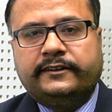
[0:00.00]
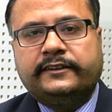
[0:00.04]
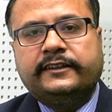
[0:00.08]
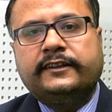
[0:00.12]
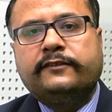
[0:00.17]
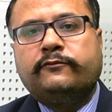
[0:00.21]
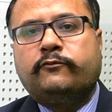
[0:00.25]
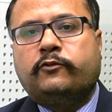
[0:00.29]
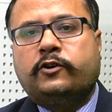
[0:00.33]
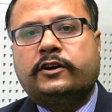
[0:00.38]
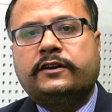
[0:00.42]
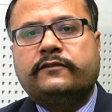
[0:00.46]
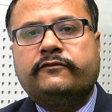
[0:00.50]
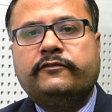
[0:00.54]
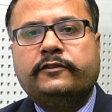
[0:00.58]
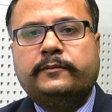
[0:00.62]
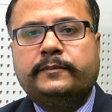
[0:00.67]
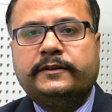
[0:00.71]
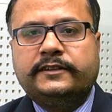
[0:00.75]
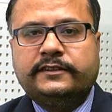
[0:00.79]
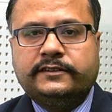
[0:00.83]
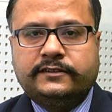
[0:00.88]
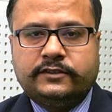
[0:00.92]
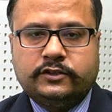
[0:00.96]
then what will be
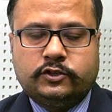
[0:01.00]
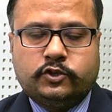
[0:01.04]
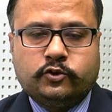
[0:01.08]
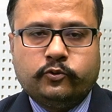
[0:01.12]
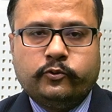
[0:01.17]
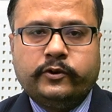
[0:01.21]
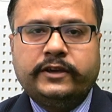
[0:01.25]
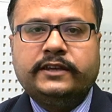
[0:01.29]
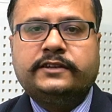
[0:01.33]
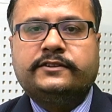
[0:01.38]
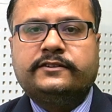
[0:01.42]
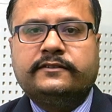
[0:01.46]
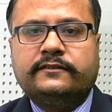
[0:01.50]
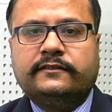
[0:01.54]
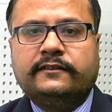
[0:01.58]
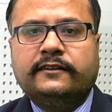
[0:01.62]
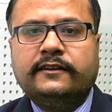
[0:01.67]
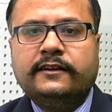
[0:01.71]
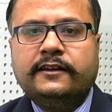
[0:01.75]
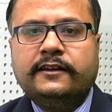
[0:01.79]
the situation?